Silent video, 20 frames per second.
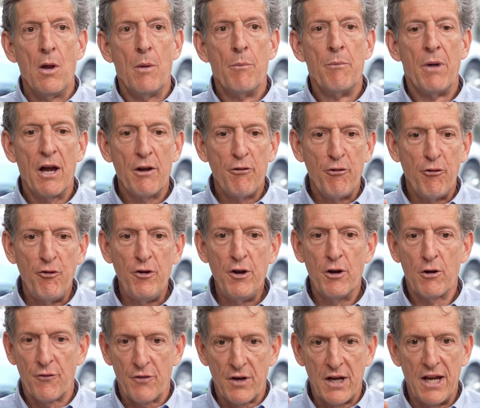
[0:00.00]
My
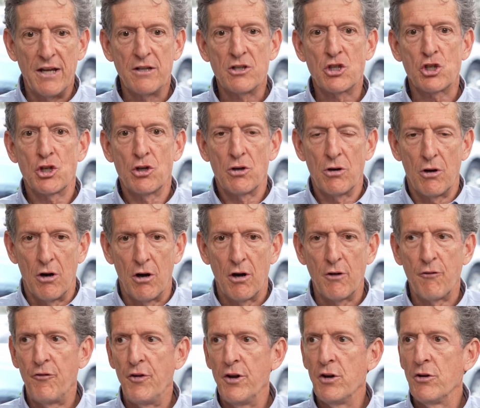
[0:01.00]
fear of cancer,
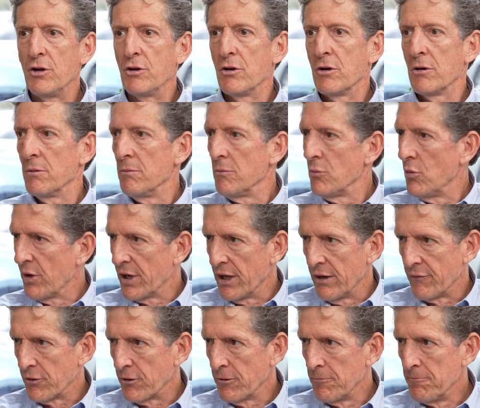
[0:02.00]
heart failure,
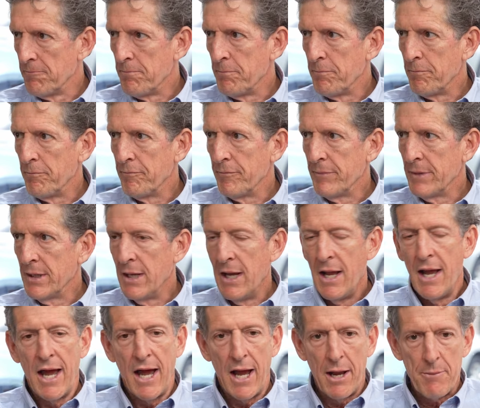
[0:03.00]
whatever,
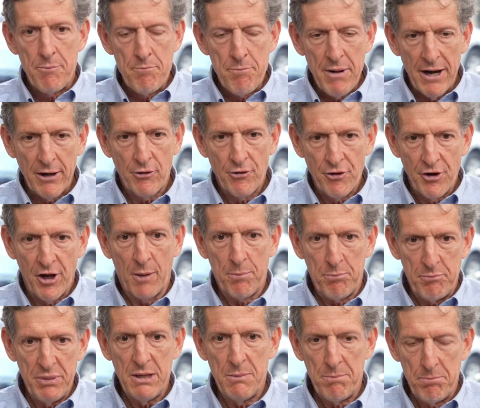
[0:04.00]
had better
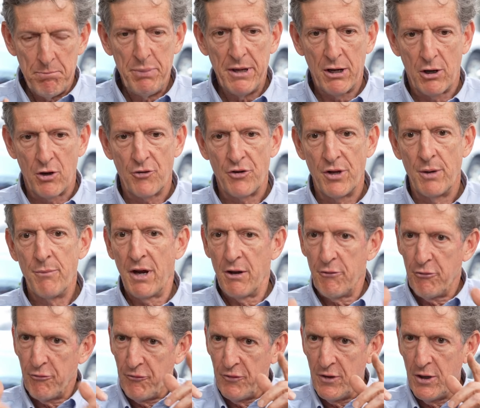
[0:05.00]
not be bigger than my
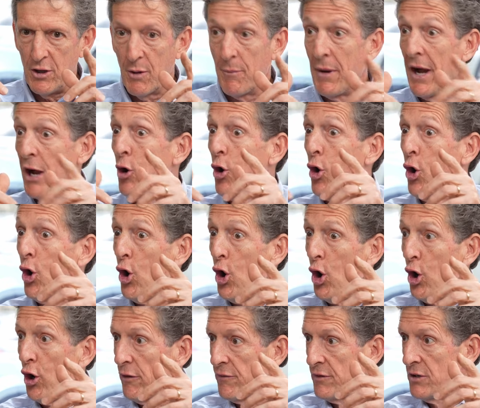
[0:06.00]
fear, my
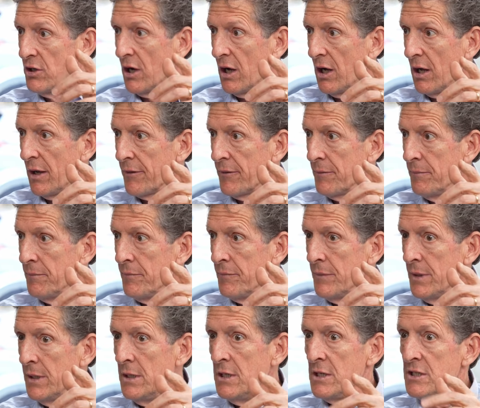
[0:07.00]
awe of God.
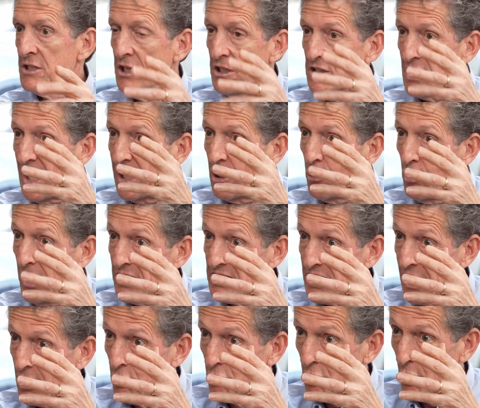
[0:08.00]
See, it's I, as
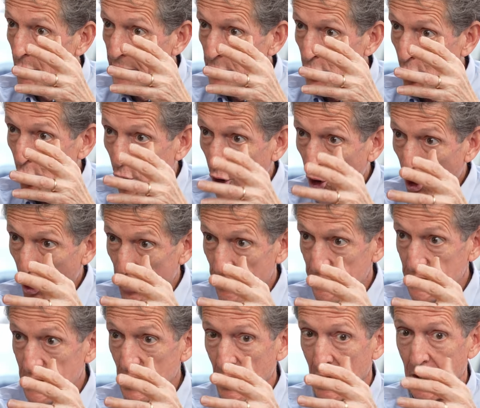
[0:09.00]
I grow in awe
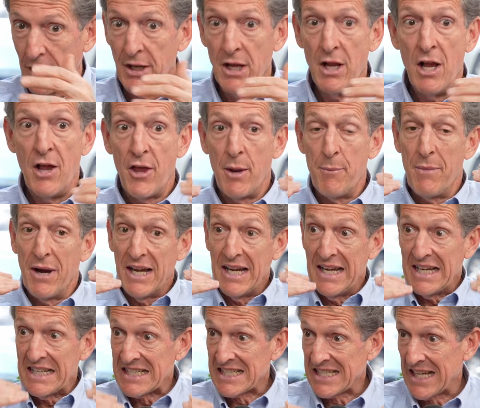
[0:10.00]
of God that my
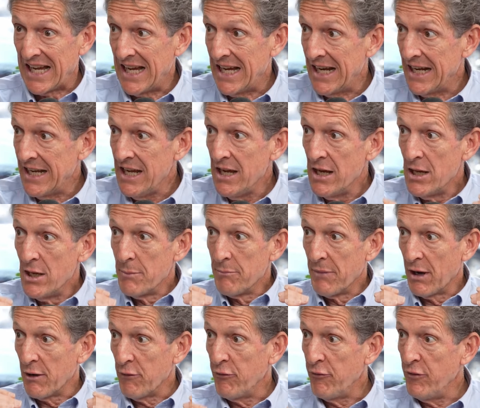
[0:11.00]
anxiety,
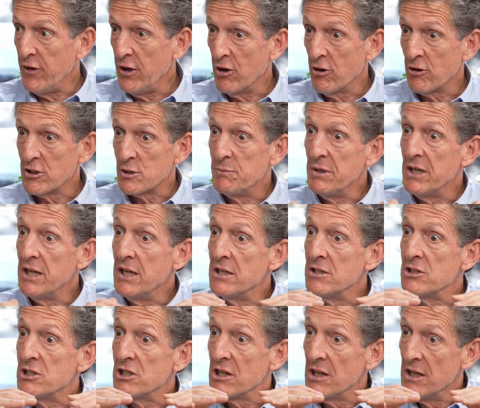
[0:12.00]
my fears
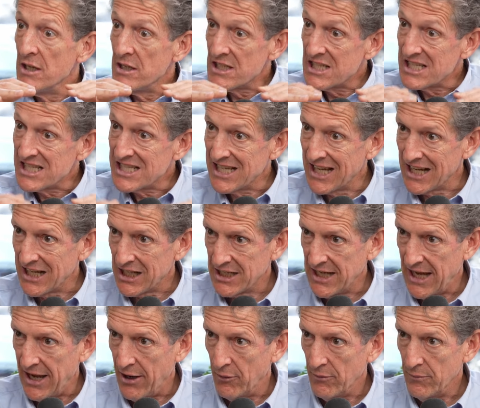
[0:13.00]
begin to settle
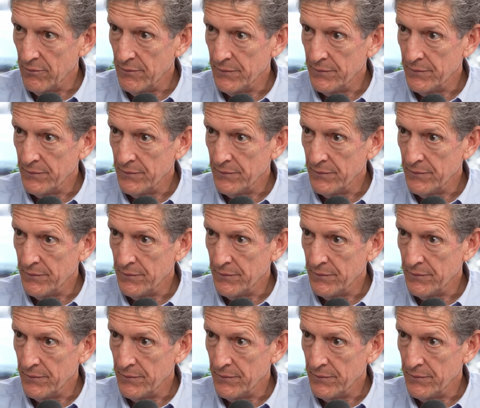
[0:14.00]
down.